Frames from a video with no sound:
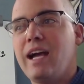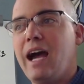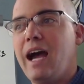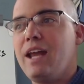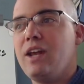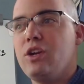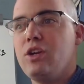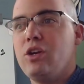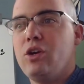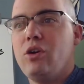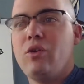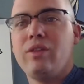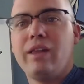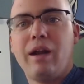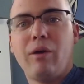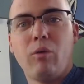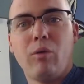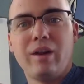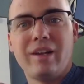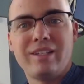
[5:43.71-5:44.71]
I know that
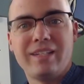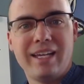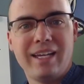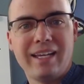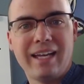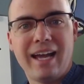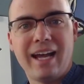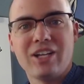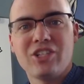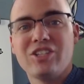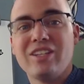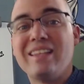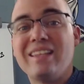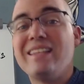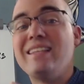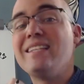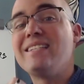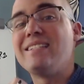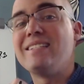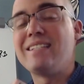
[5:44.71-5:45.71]
I want to take action
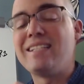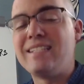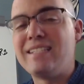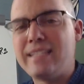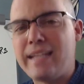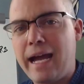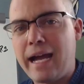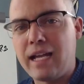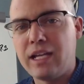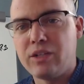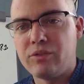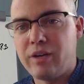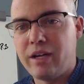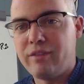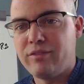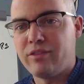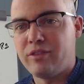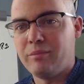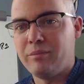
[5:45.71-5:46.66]
and this is exactly right for